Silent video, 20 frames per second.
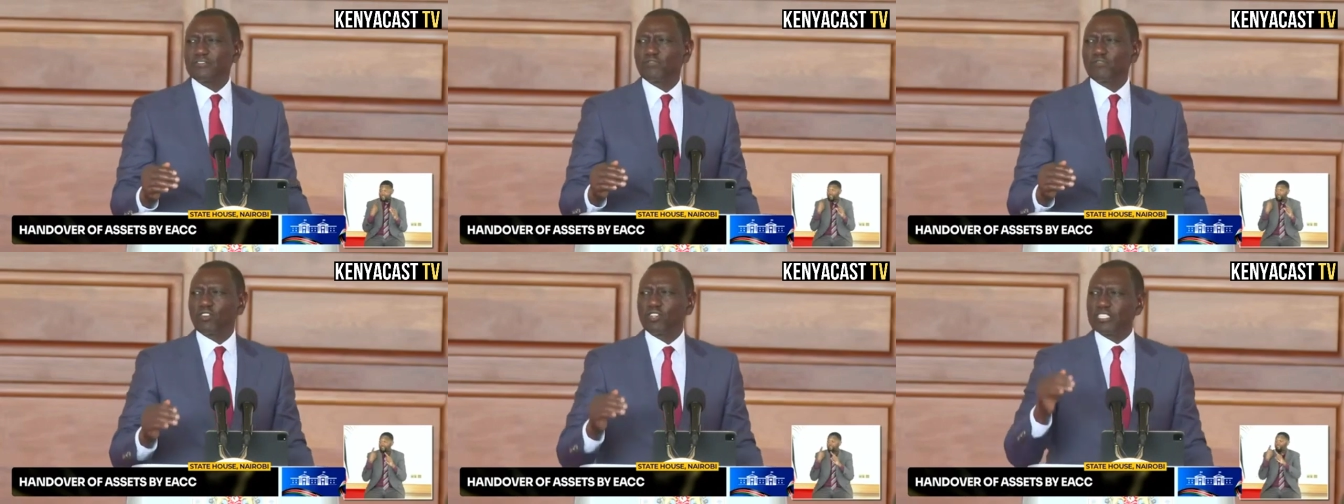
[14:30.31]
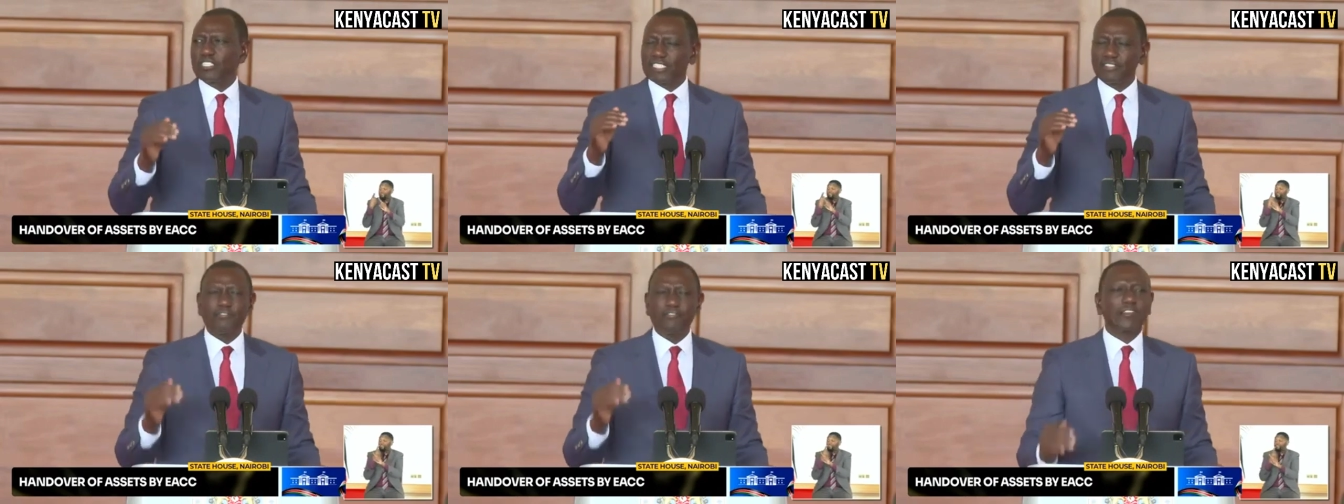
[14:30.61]
for
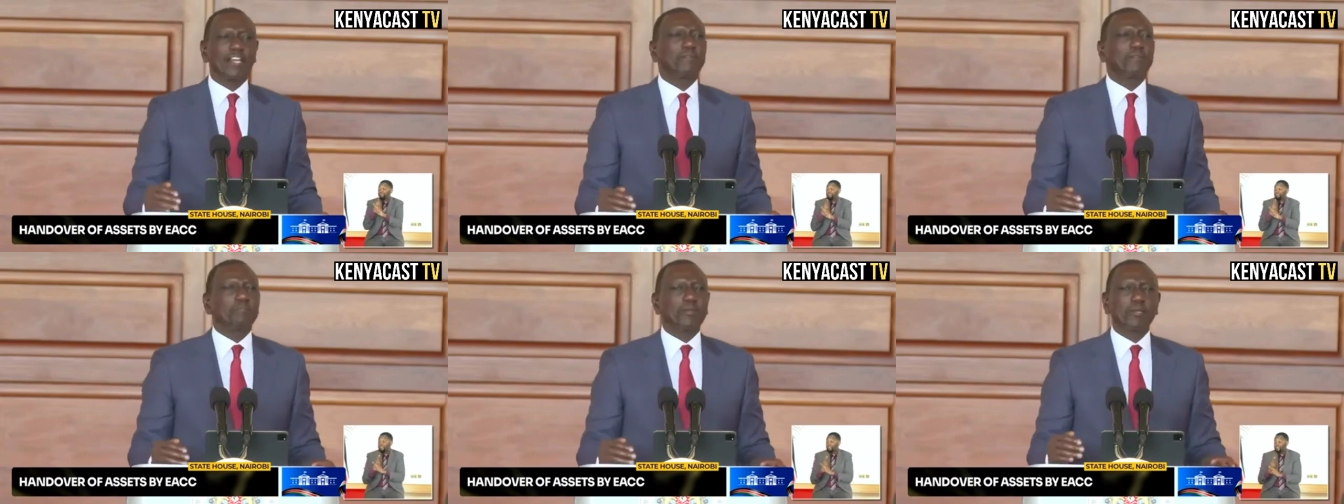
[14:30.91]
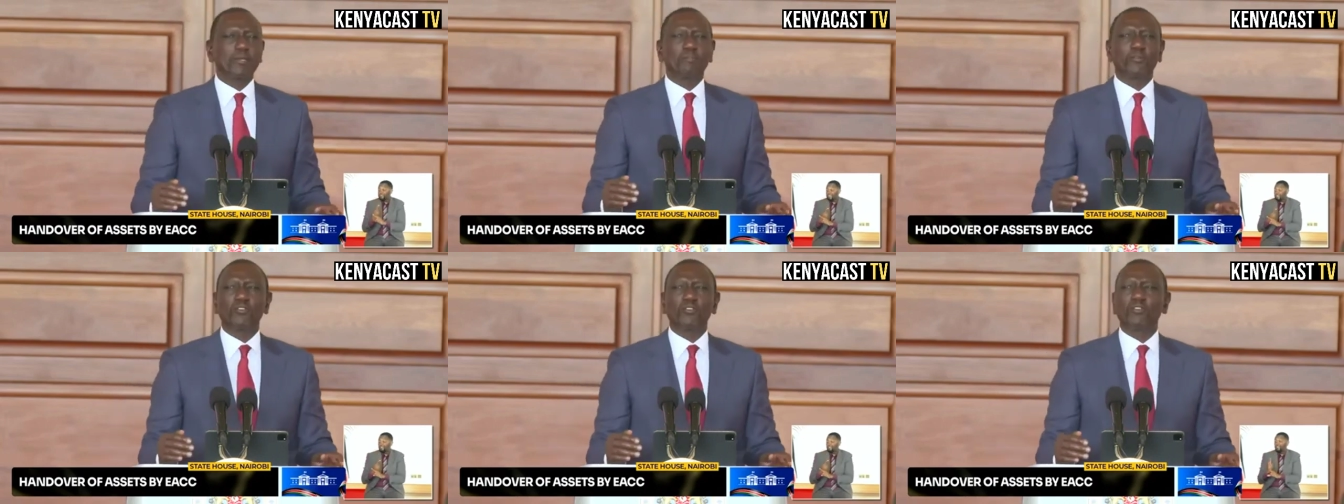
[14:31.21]
different
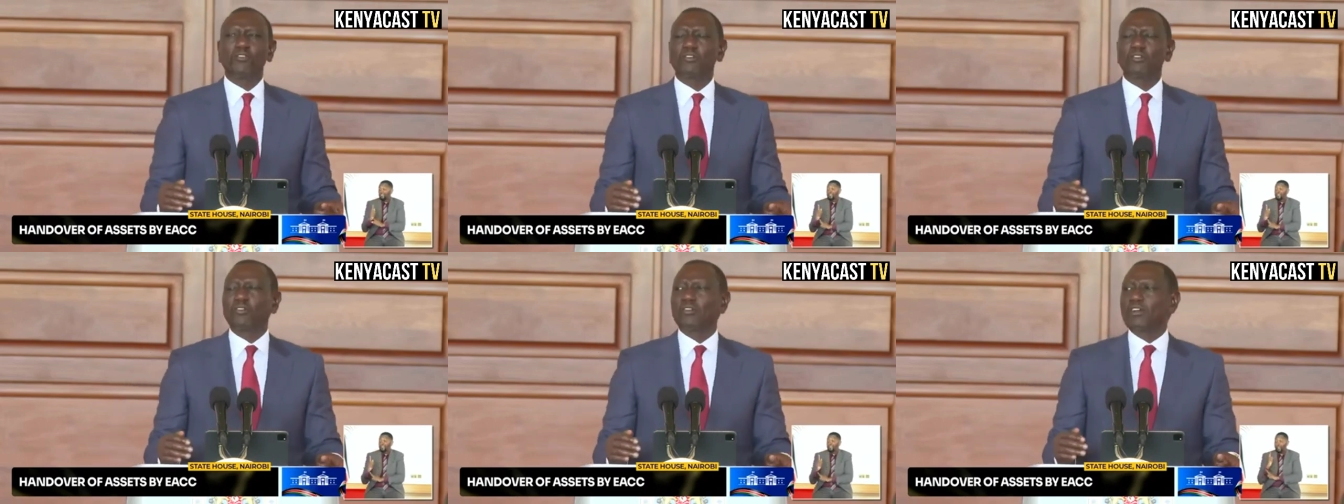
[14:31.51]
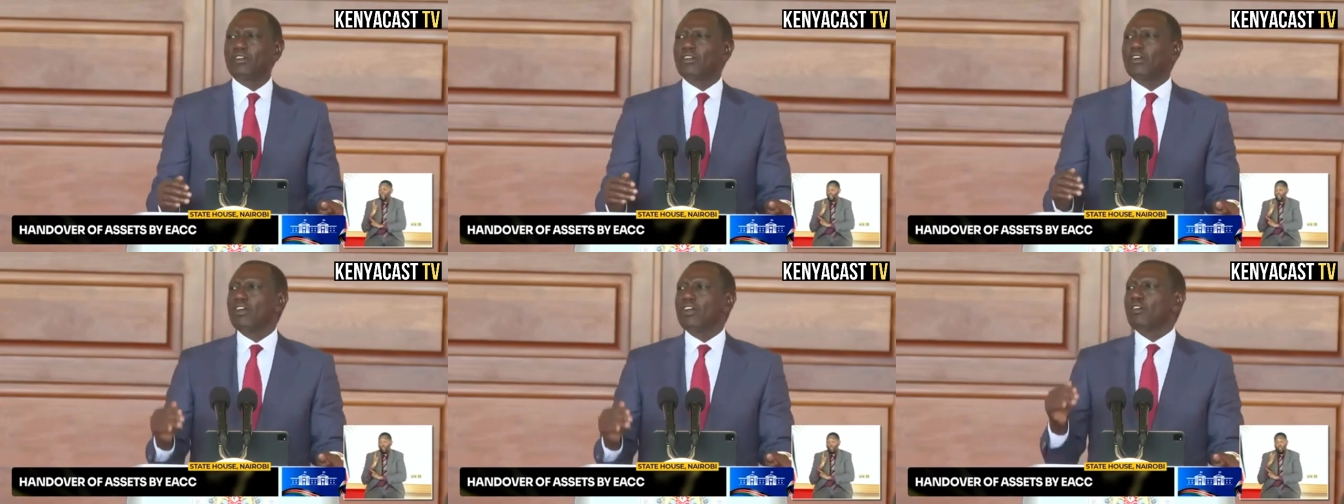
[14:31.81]
people,
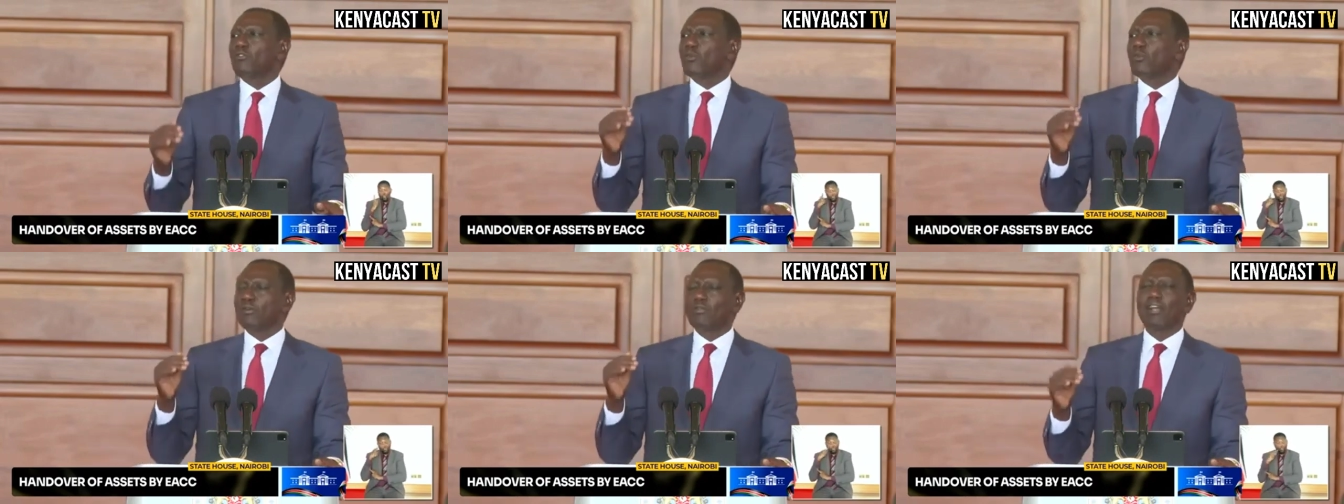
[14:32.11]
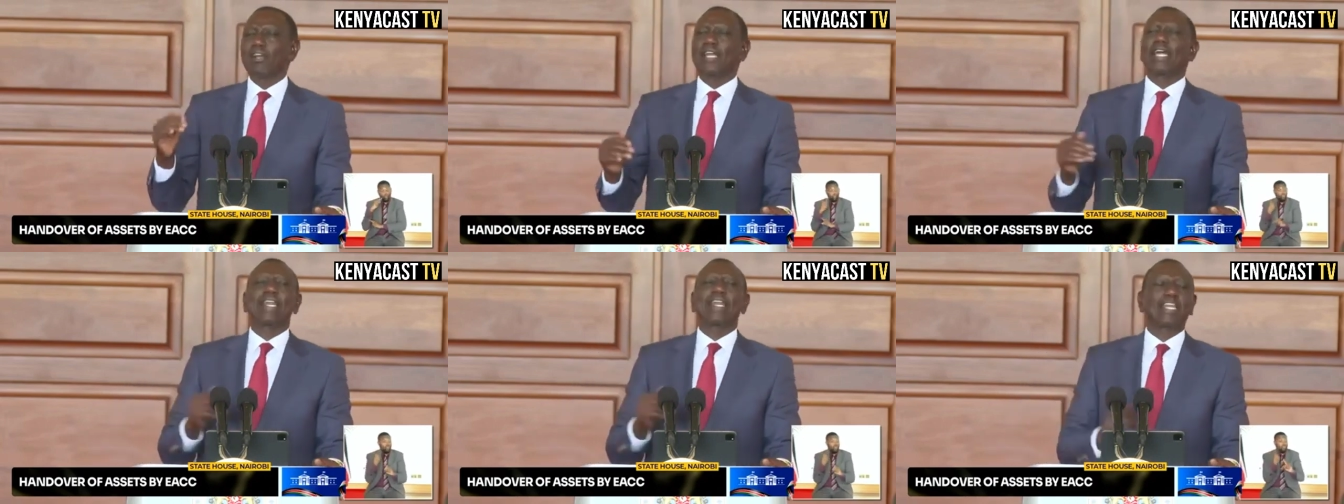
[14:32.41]
we
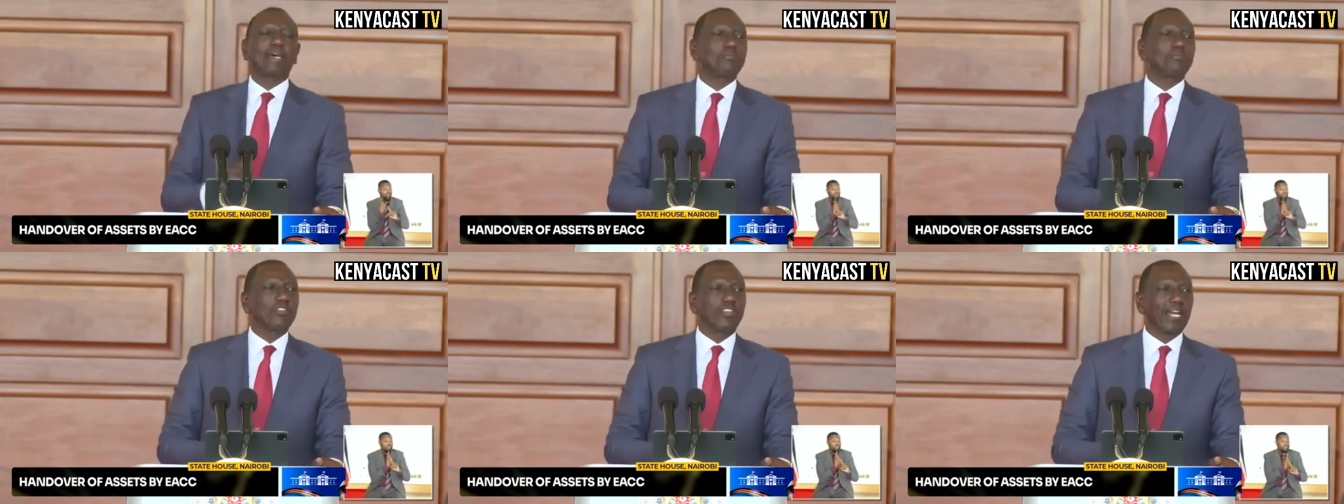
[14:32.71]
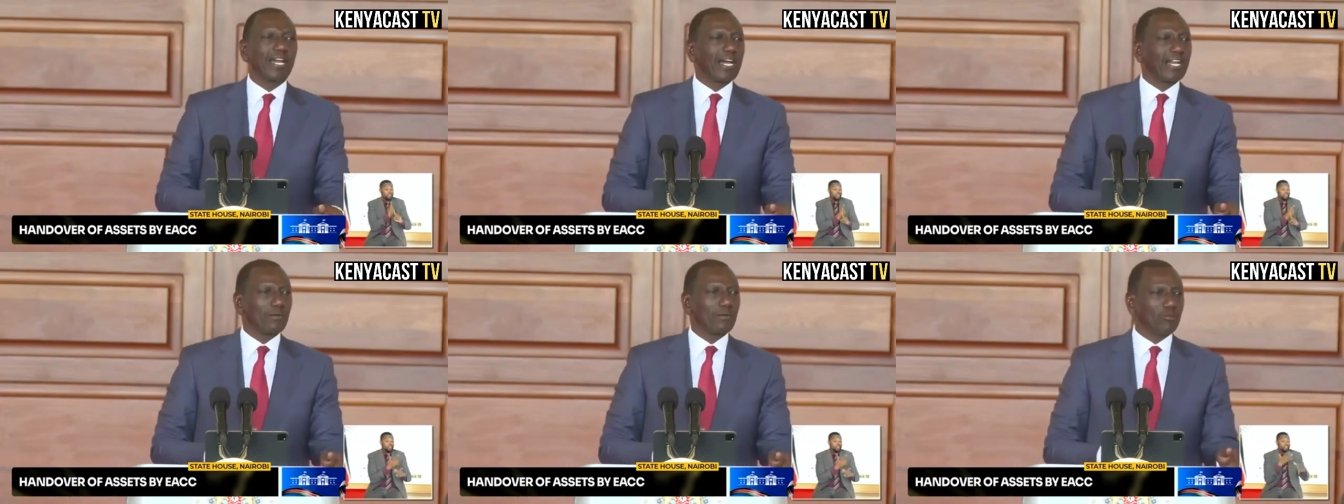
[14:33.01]
will end up with
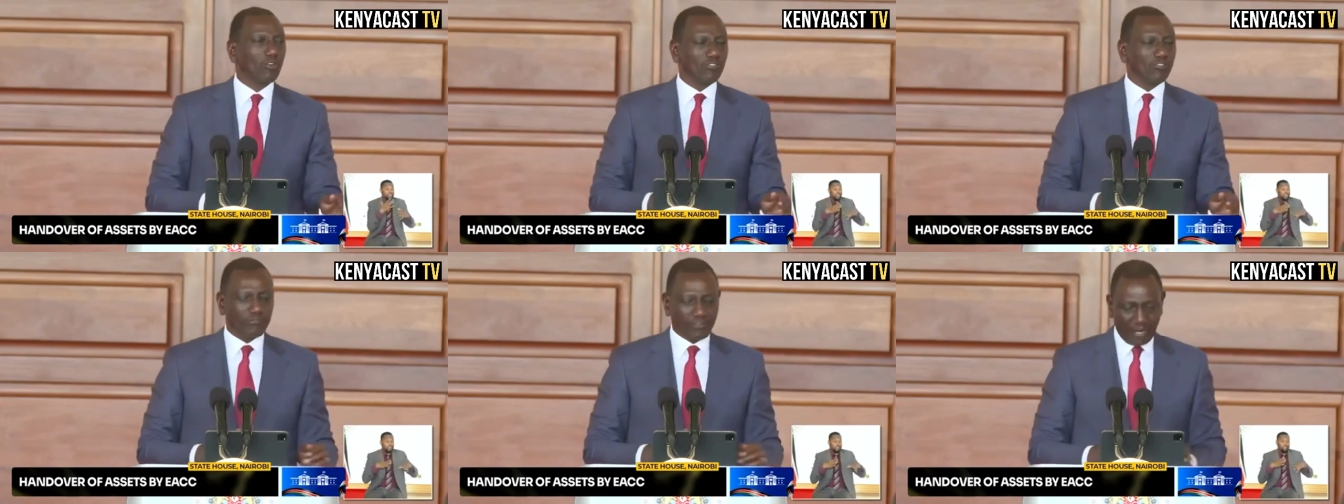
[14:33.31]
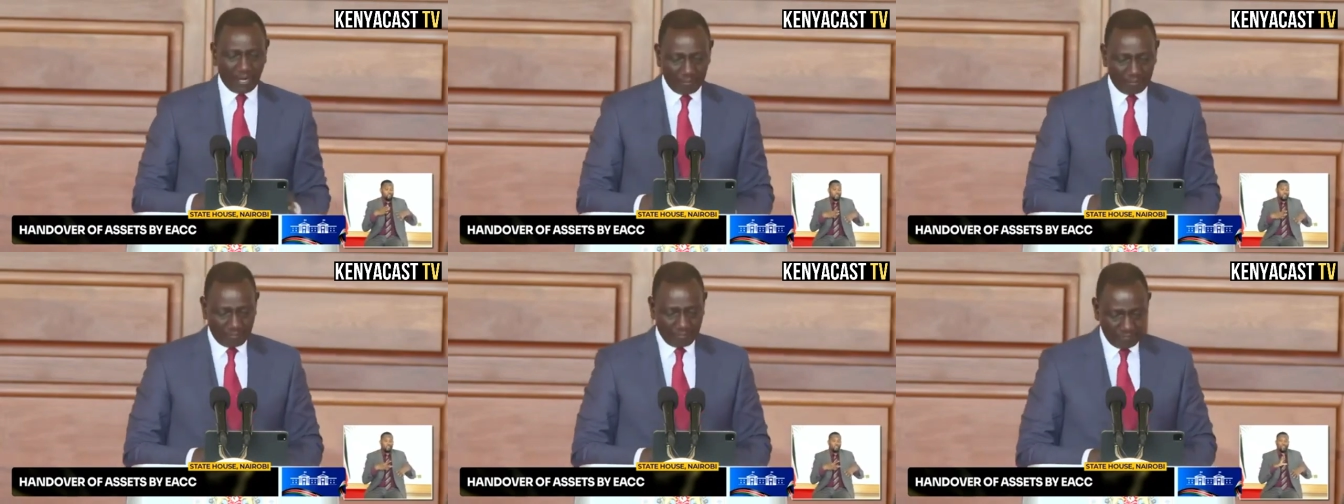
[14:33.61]
an animal
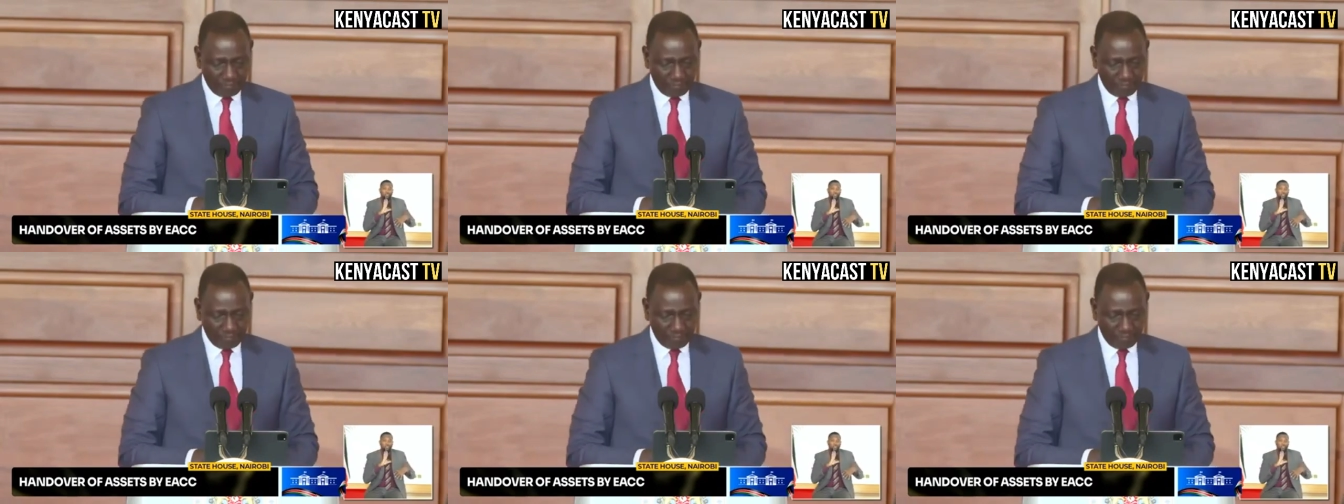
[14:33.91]
farm.